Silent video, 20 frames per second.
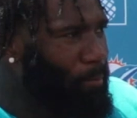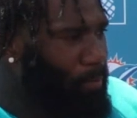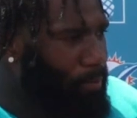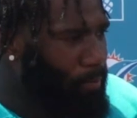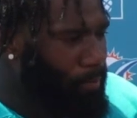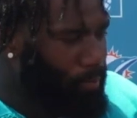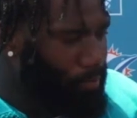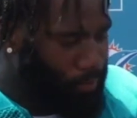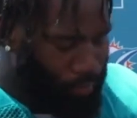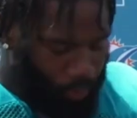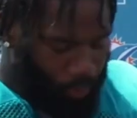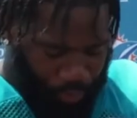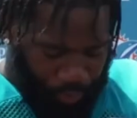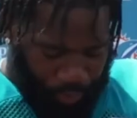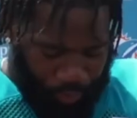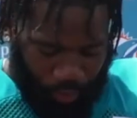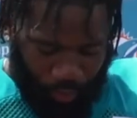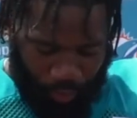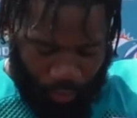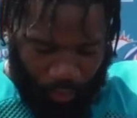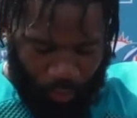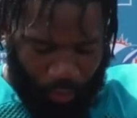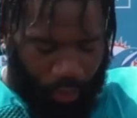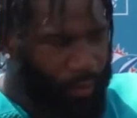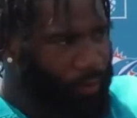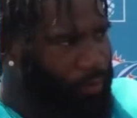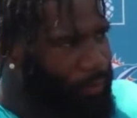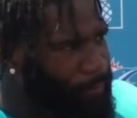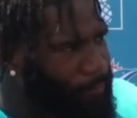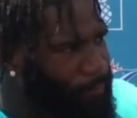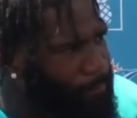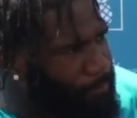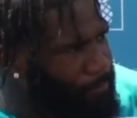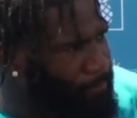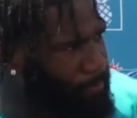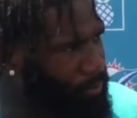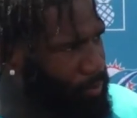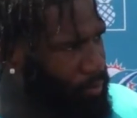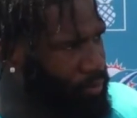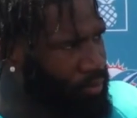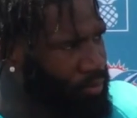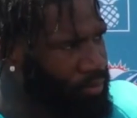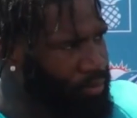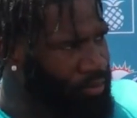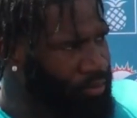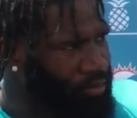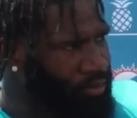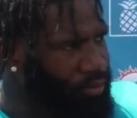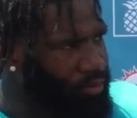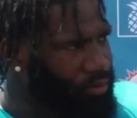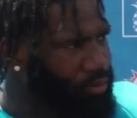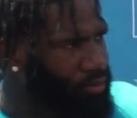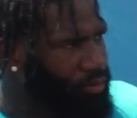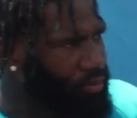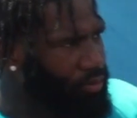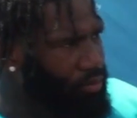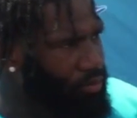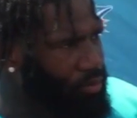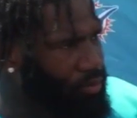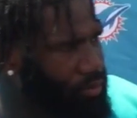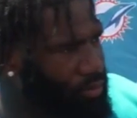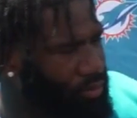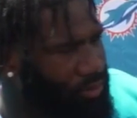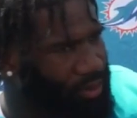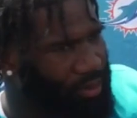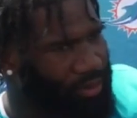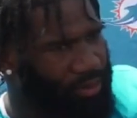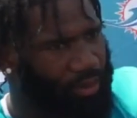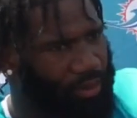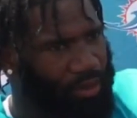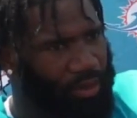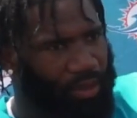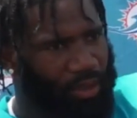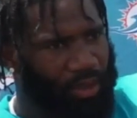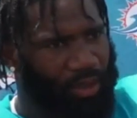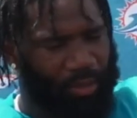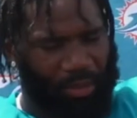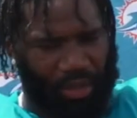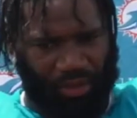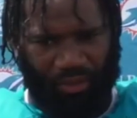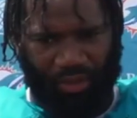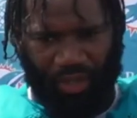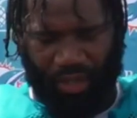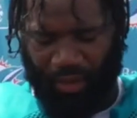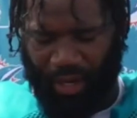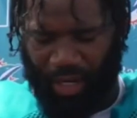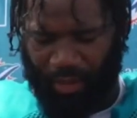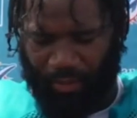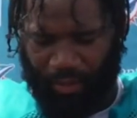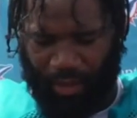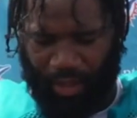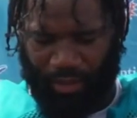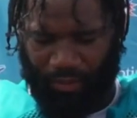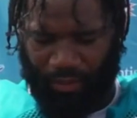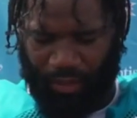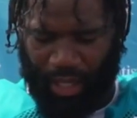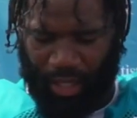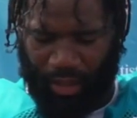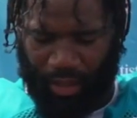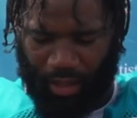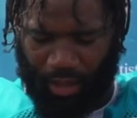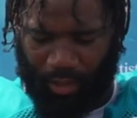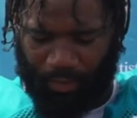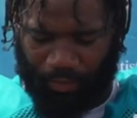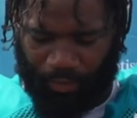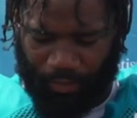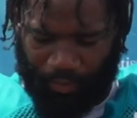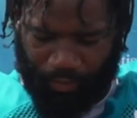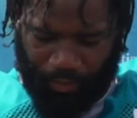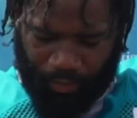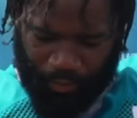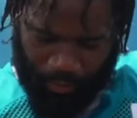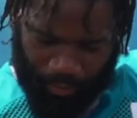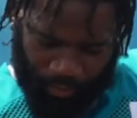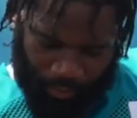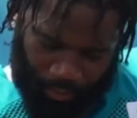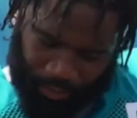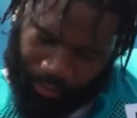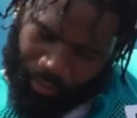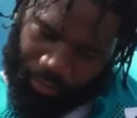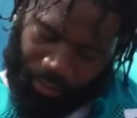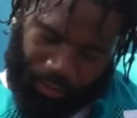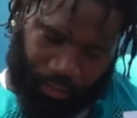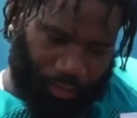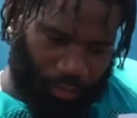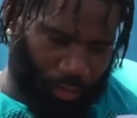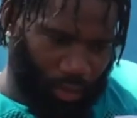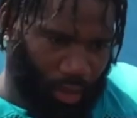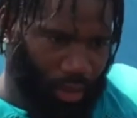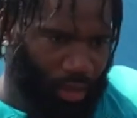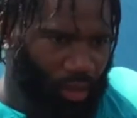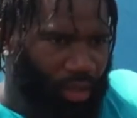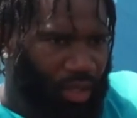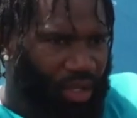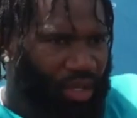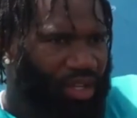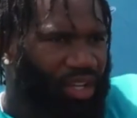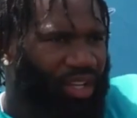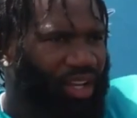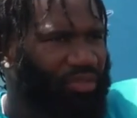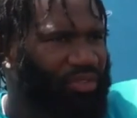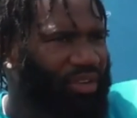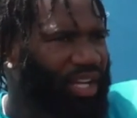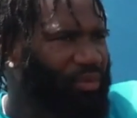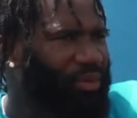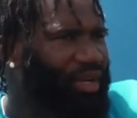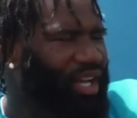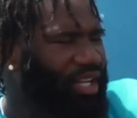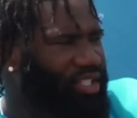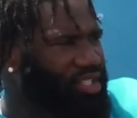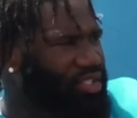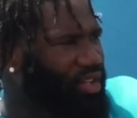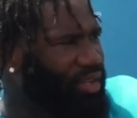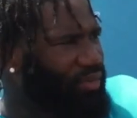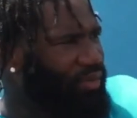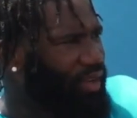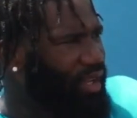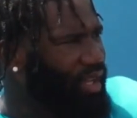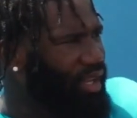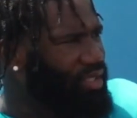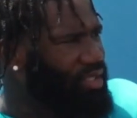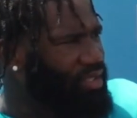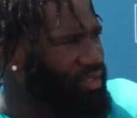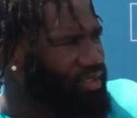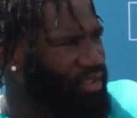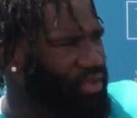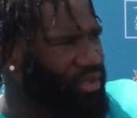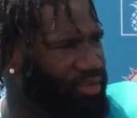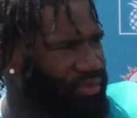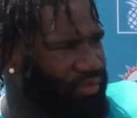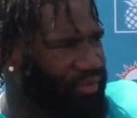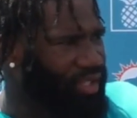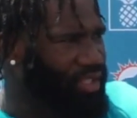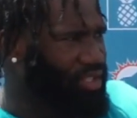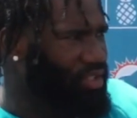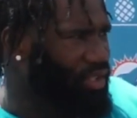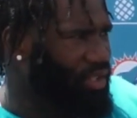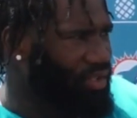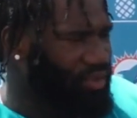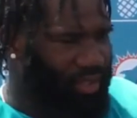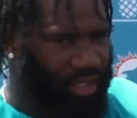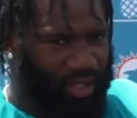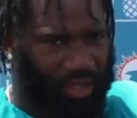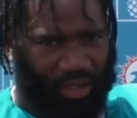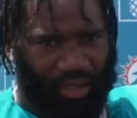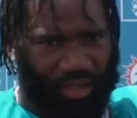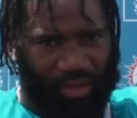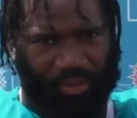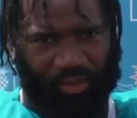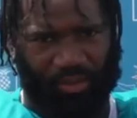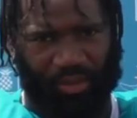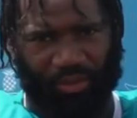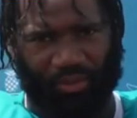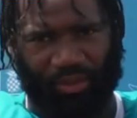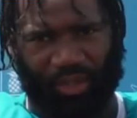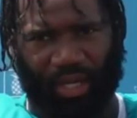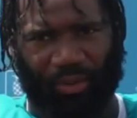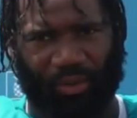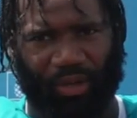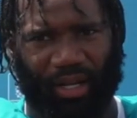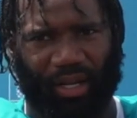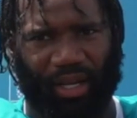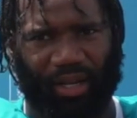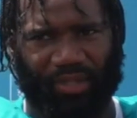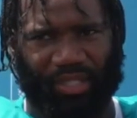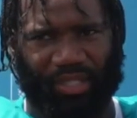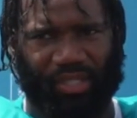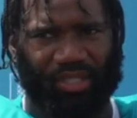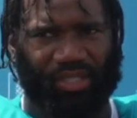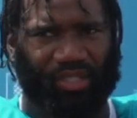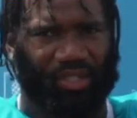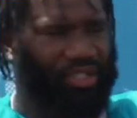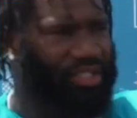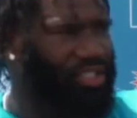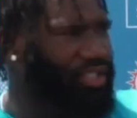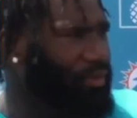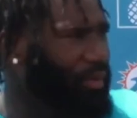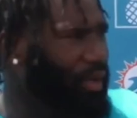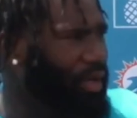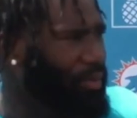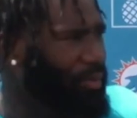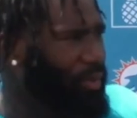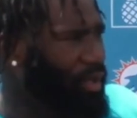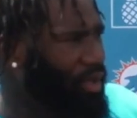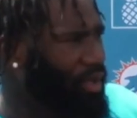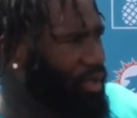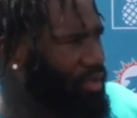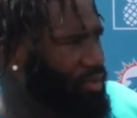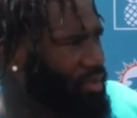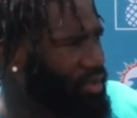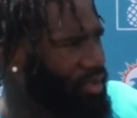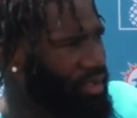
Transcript: how'd it feel to finally go up against somebody wearing a different color jersey? I feel great, man. I feel like um, I feel like we got to start fast, you know, and finish strong. Um, I feel like we got to have a sense of urgency around the ball,